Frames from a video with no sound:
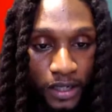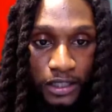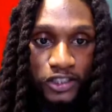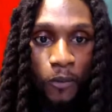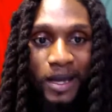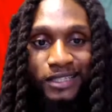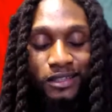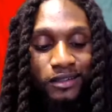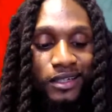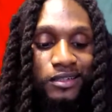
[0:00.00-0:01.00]
So
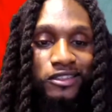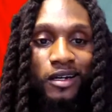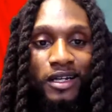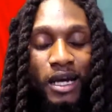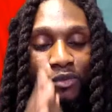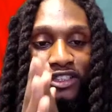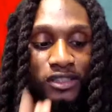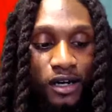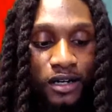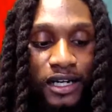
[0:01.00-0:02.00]
basically, the study that was
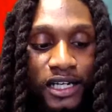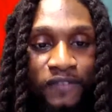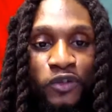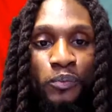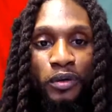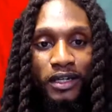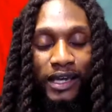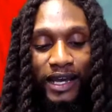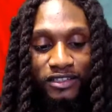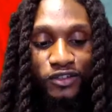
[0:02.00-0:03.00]
done that if you put
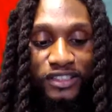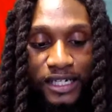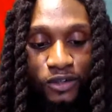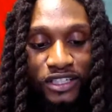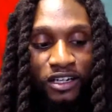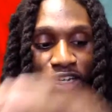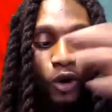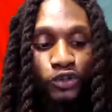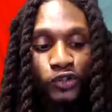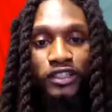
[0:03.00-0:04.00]
cancer cells in a
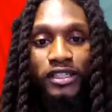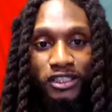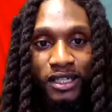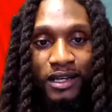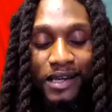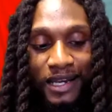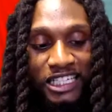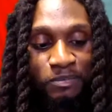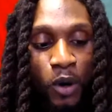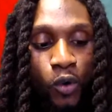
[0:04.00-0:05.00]
culture dish and
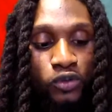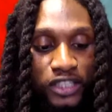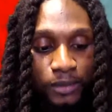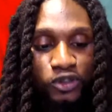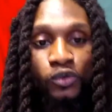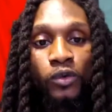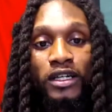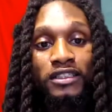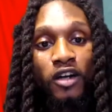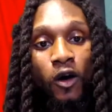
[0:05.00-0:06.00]
expose them to what
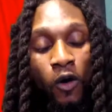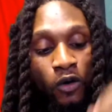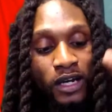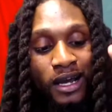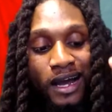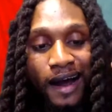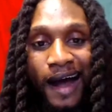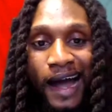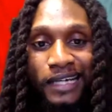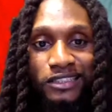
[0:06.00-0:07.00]
is called
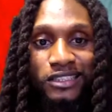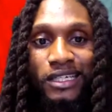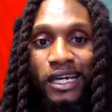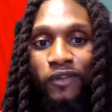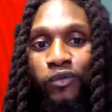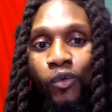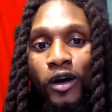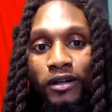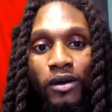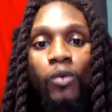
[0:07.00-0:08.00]

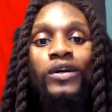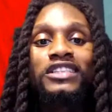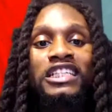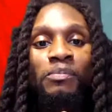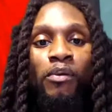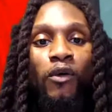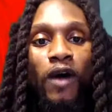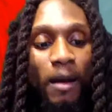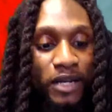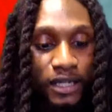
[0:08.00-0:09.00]
IGF-1, which is
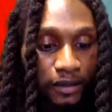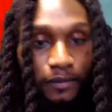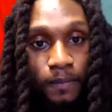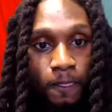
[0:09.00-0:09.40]
prominent